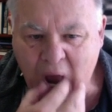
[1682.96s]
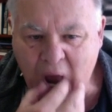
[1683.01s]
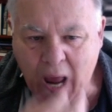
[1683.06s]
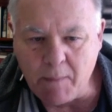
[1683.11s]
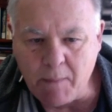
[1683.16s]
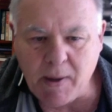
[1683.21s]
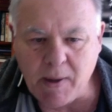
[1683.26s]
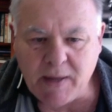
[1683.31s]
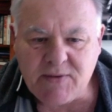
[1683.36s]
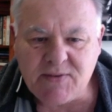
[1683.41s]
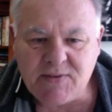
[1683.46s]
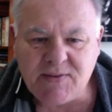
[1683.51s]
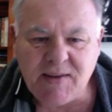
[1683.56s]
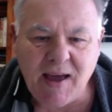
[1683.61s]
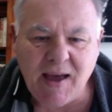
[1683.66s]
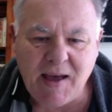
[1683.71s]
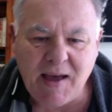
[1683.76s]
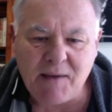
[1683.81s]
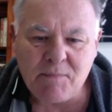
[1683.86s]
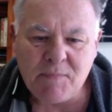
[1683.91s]
But
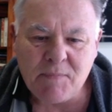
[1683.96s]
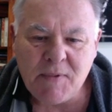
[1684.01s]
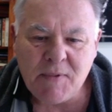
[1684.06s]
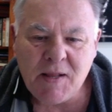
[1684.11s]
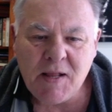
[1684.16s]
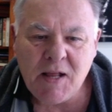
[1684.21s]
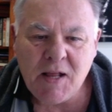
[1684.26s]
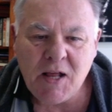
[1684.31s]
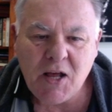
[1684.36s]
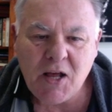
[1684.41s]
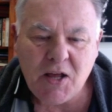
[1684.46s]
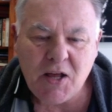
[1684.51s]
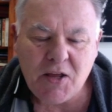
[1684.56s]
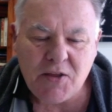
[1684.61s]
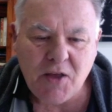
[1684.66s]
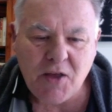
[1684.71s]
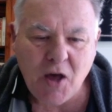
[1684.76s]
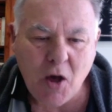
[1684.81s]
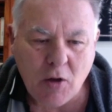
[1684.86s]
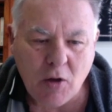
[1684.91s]

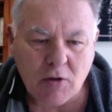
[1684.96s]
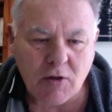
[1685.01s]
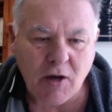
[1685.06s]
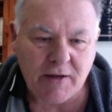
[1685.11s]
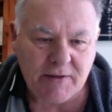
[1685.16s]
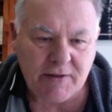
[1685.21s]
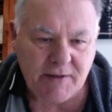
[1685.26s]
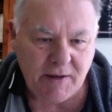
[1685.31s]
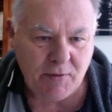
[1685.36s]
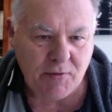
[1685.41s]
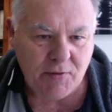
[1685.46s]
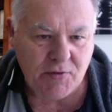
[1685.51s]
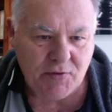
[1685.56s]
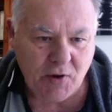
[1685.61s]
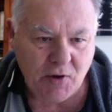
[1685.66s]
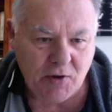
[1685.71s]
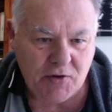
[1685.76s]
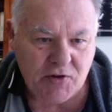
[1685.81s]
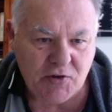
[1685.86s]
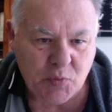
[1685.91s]
the whole idea is
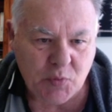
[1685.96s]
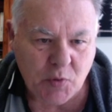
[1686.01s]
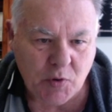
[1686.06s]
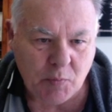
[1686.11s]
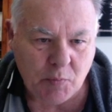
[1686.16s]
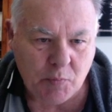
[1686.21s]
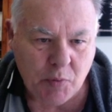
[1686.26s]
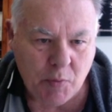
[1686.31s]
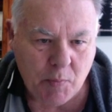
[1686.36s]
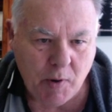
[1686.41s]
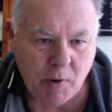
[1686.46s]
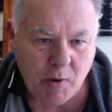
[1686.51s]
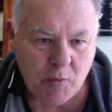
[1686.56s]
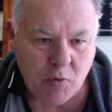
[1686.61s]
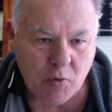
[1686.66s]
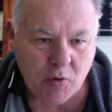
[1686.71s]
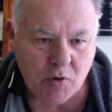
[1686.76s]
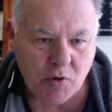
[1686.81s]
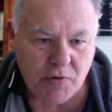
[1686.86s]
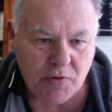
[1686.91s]
I just want to put my
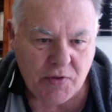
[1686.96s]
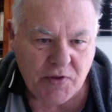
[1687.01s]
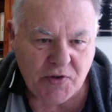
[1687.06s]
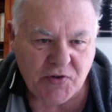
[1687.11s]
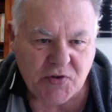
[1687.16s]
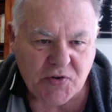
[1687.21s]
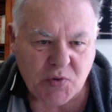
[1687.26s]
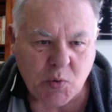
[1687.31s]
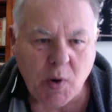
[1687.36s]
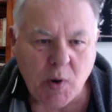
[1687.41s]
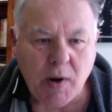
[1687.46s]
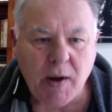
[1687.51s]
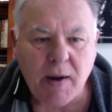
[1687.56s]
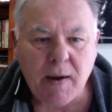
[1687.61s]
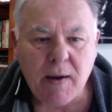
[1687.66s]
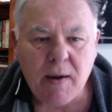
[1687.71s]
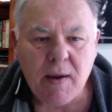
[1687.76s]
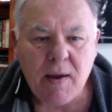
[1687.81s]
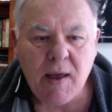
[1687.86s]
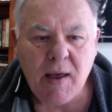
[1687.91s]
rook on this
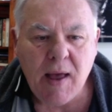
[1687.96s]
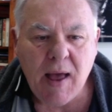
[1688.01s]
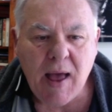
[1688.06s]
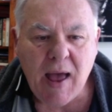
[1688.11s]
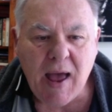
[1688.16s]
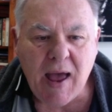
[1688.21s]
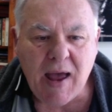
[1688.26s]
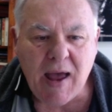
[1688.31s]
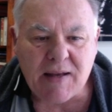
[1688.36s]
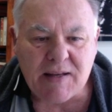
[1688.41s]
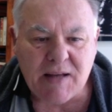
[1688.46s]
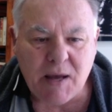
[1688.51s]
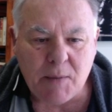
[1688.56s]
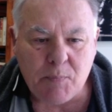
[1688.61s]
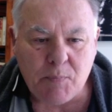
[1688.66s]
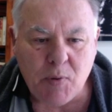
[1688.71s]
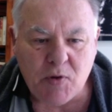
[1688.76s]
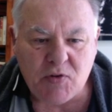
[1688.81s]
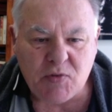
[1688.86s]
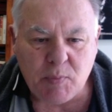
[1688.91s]
square and
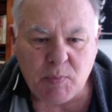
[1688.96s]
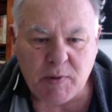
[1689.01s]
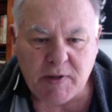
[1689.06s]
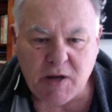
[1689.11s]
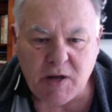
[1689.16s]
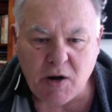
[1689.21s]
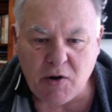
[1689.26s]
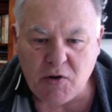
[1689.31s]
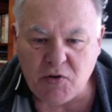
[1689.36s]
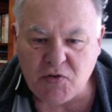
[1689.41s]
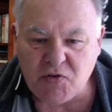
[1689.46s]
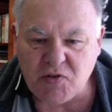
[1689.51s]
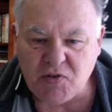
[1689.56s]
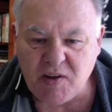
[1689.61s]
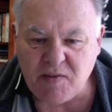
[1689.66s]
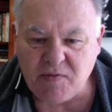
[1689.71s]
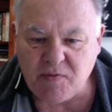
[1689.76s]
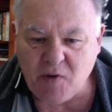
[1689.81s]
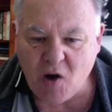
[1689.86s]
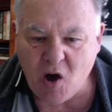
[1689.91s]
possibly go to
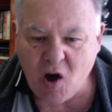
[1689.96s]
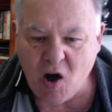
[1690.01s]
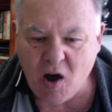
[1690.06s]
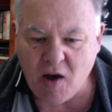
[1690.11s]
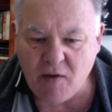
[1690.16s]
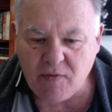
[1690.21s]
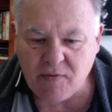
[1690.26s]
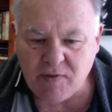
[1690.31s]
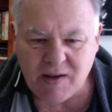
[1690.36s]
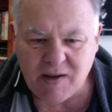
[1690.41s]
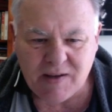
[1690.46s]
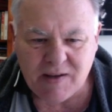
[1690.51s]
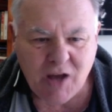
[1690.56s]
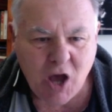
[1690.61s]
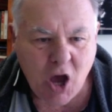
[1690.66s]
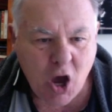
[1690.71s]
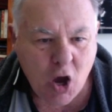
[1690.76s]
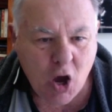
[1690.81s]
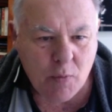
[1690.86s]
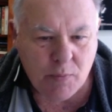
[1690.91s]
c5 and
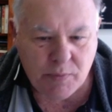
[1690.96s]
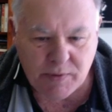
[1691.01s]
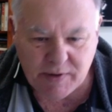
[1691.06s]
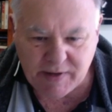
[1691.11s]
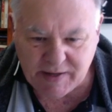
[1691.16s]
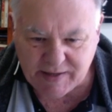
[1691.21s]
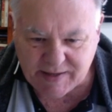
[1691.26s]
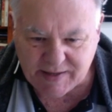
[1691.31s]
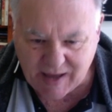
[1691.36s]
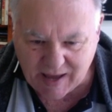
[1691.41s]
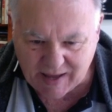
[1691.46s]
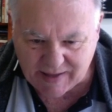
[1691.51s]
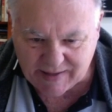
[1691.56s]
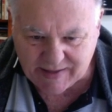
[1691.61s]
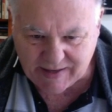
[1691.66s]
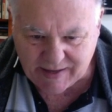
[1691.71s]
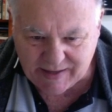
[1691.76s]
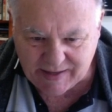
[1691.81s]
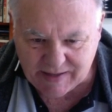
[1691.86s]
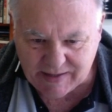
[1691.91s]
hope that he can't
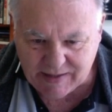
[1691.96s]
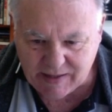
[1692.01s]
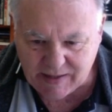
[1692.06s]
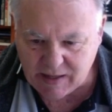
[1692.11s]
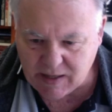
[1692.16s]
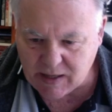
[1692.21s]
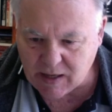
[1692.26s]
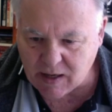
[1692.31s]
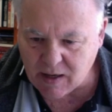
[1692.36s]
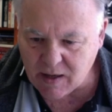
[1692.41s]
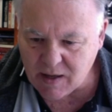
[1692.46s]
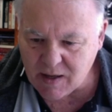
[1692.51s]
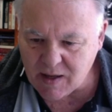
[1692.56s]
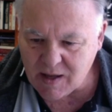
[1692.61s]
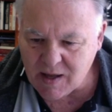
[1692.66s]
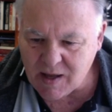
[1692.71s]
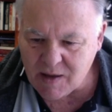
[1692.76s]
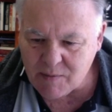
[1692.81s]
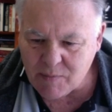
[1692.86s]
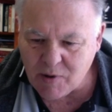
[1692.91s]
get in here.
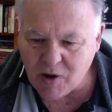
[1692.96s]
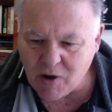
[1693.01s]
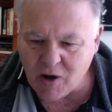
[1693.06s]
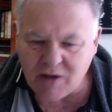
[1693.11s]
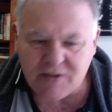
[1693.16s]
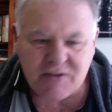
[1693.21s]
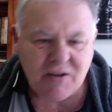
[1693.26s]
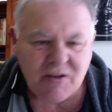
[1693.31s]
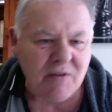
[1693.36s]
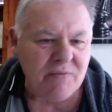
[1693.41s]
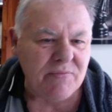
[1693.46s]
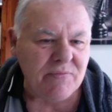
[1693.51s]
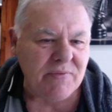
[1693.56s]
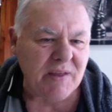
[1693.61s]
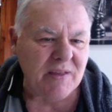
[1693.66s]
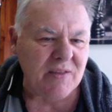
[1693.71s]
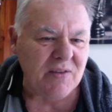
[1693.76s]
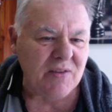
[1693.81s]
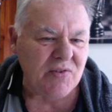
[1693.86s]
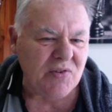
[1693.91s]
But I don't
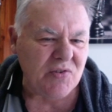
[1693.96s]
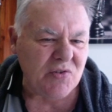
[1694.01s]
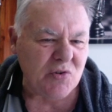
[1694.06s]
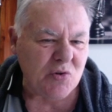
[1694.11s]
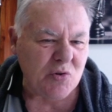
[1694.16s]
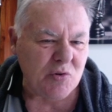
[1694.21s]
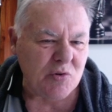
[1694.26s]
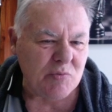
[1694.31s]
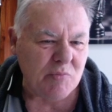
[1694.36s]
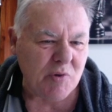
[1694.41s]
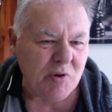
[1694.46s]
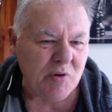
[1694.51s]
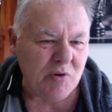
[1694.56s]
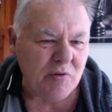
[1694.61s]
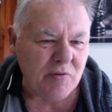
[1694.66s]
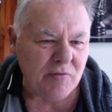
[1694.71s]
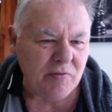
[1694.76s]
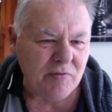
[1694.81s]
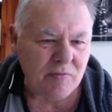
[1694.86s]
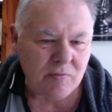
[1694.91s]
think this is a good
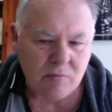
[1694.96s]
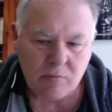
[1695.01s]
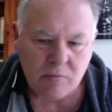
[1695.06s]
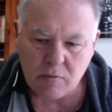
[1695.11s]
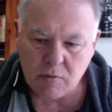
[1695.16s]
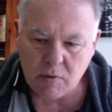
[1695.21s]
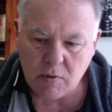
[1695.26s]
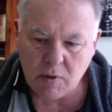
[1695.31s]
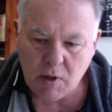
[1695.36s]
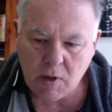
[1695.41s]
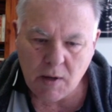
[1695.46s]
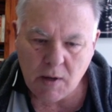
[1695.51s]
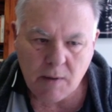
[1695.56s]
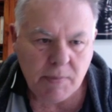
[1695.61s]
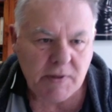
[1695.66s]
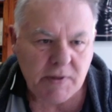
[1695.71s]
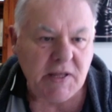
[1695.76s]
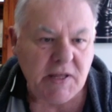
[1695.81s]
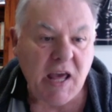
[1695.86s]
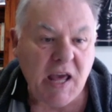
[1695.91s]
move.
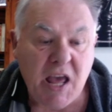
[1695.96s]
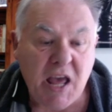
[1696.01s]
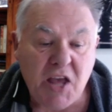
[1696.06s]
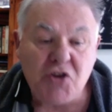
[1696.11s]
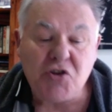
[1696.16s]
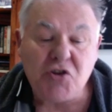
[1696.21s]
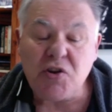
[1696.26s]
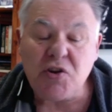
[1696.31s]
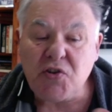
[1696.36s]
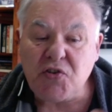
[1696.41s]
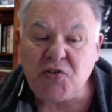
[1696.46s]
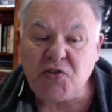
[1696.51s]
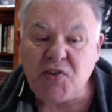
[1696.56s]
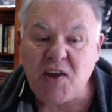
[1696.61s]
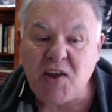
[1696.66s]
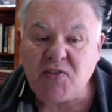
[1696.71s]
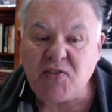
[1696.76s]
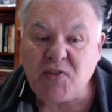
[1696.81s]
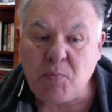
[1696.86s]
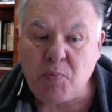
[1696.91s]
But the engine
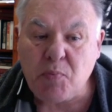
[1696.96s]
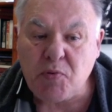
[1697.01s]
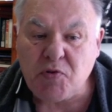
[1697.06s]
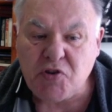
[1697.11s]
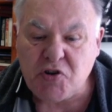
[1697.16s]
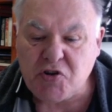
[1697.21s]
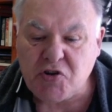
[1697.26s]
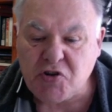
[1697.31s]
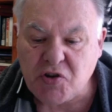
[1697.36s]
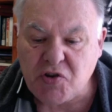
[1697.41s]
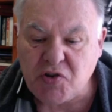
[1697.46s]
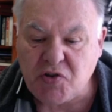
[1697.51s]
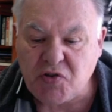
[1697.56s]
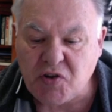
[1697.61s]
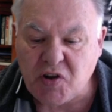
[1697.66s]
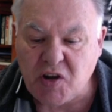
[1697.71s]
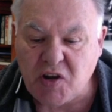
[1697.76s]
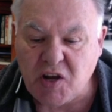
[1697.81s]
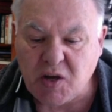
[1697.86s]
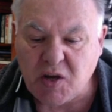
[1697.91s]
says the position's
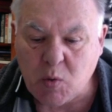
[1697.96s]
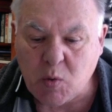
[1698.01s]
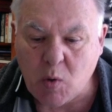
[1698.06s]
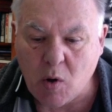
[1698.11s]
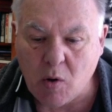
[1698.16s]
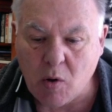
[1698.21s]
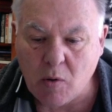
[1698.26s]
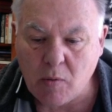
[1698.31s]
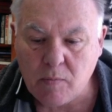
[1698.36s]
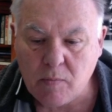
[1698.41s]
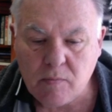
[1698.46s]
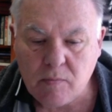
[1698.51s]
equal.